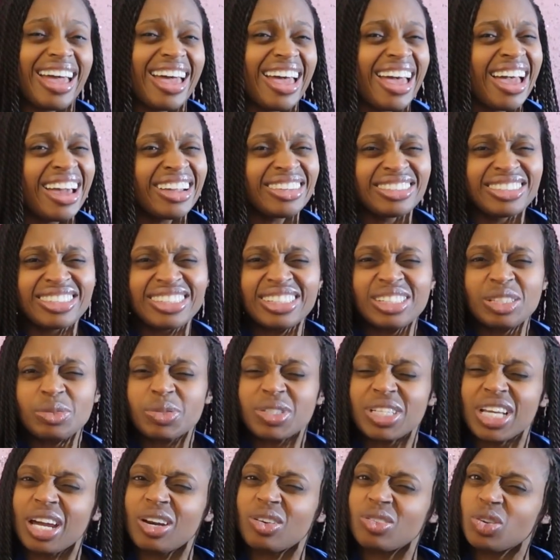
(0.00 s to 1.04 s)
Atkins,
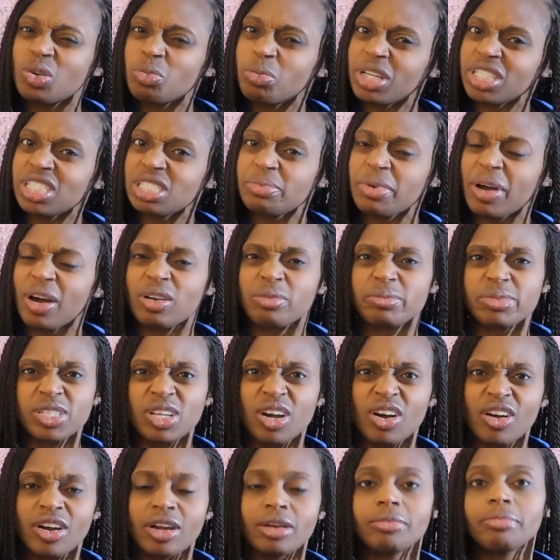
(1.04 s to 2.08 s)
which I don't know much about, I'm
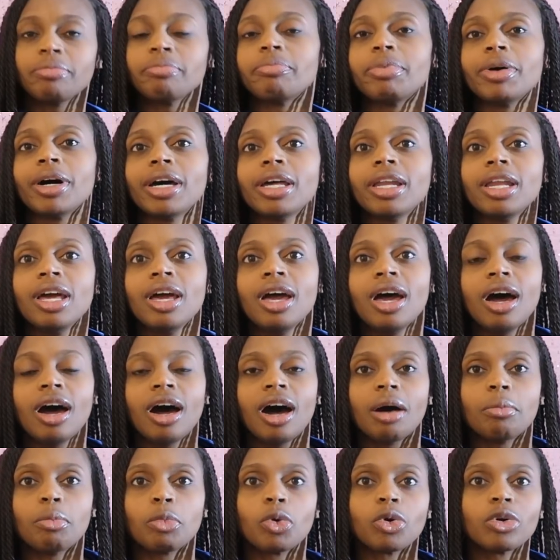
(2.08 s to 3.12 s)
sorry, but,
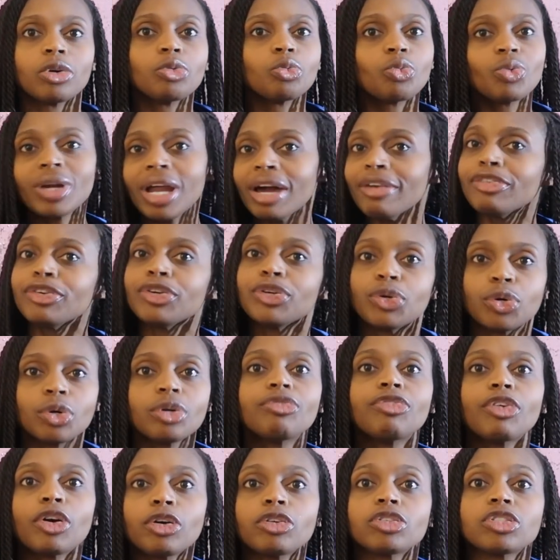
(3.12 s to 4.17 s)
or whatever
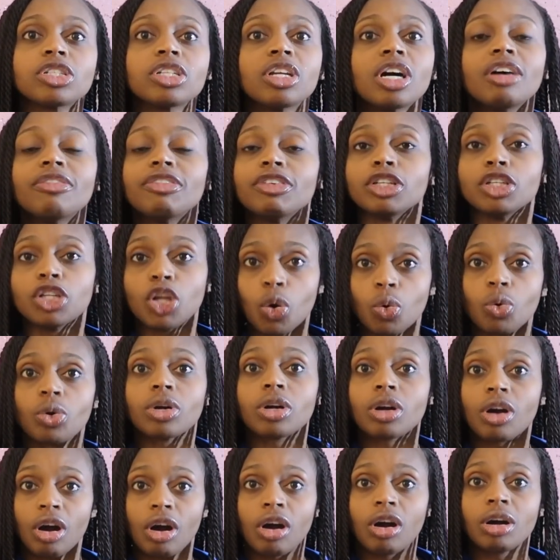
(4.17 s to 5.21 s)
your version of a lower
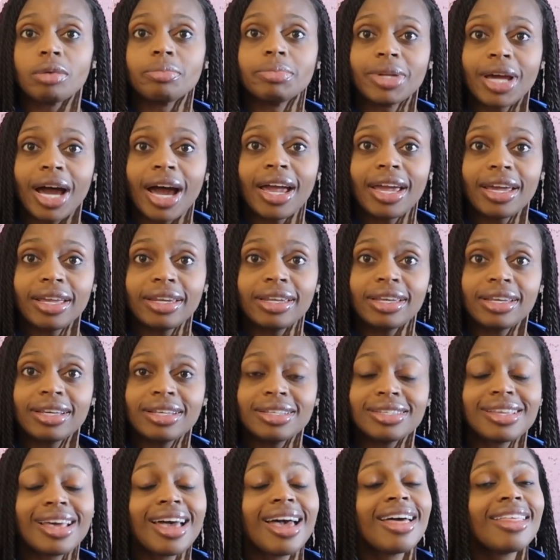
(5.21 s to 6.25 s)
carb diet
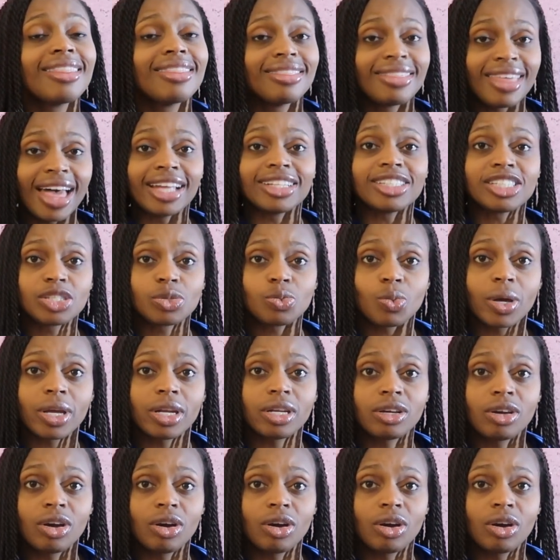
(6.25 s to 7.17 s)
is, that's the way to